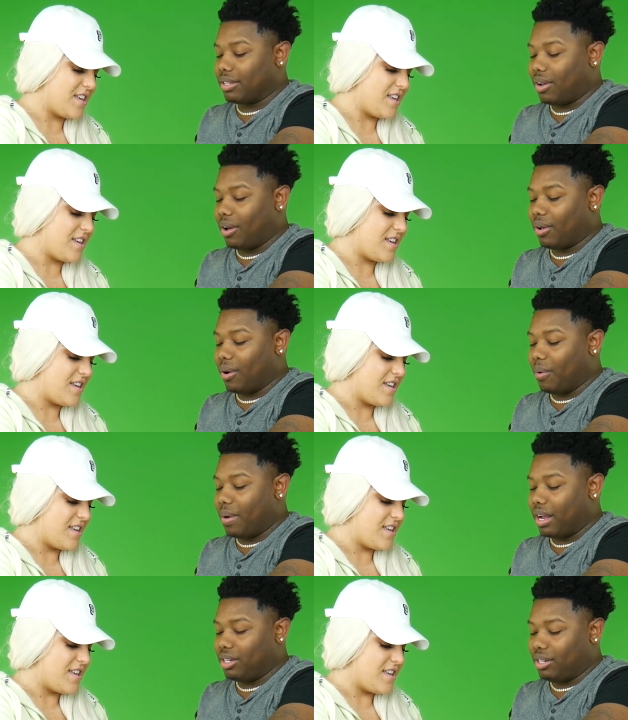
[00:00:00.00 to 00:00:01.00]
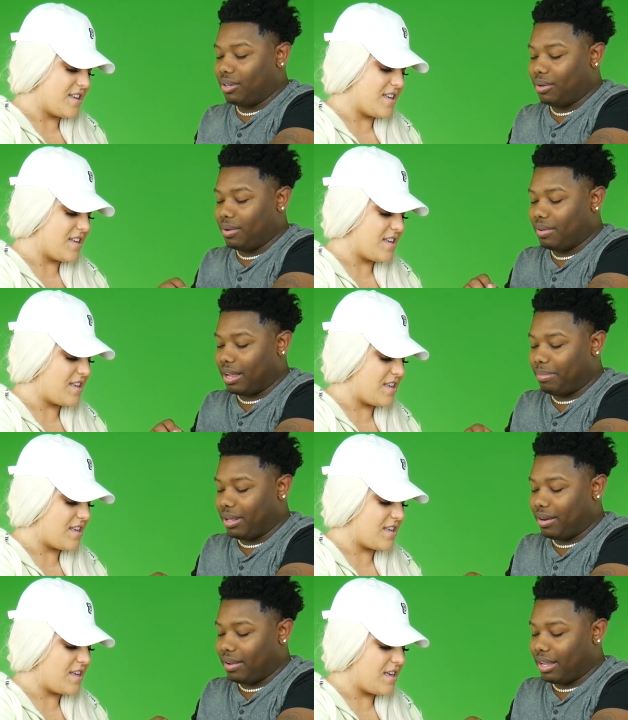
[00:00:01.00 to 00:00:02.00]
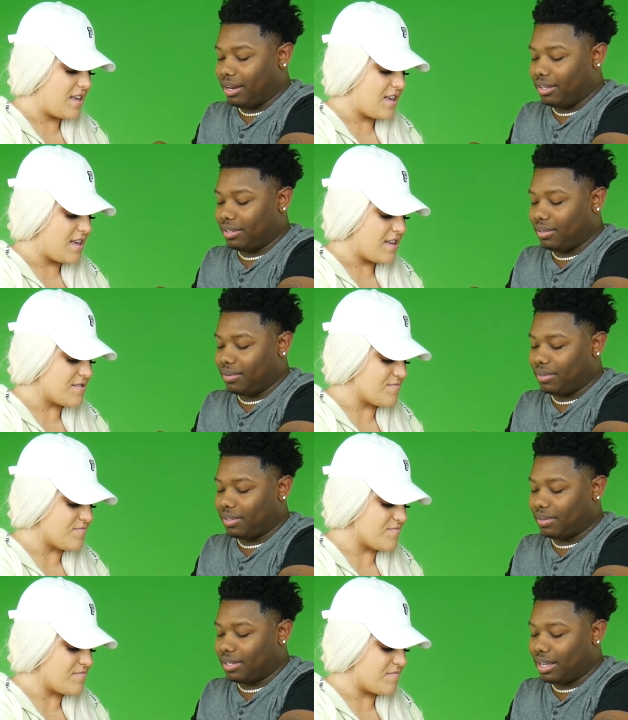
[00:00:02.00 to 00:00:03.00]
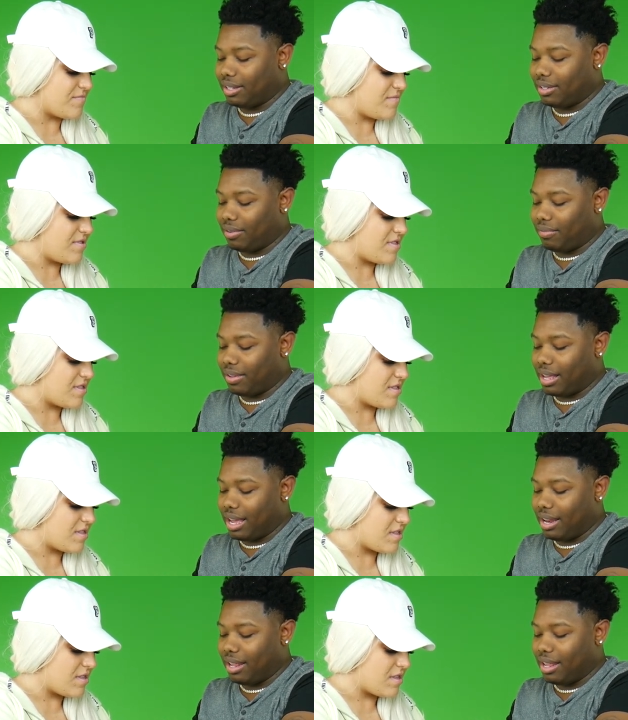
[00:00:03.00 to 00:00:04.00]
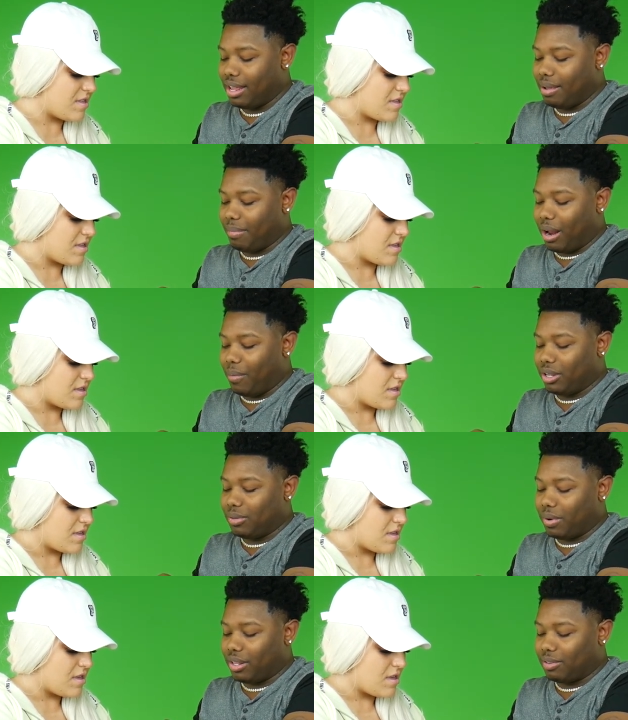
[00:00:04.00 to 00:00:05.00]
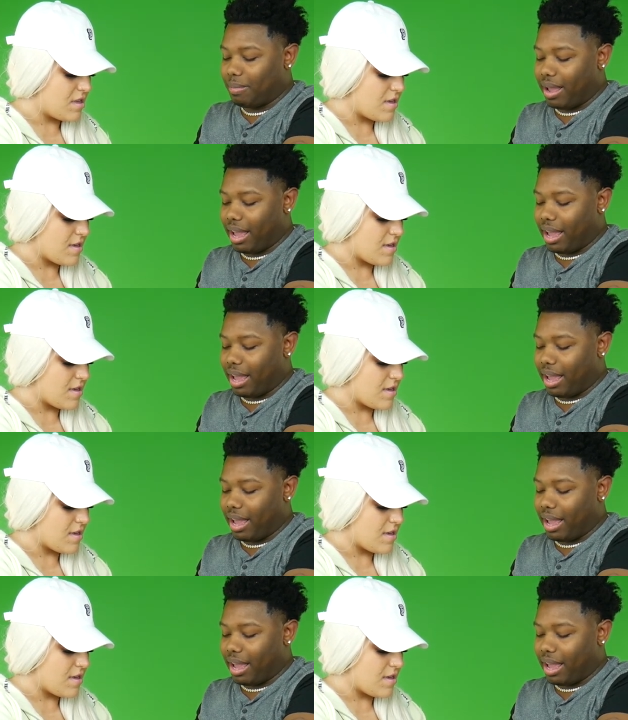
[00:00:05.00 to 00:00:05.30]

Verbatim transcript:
Speaker 1: this all gold watch too. I plan on getting soon, mm-hmm. so stay mm-hmm. tuned for that. But I want to wear this for my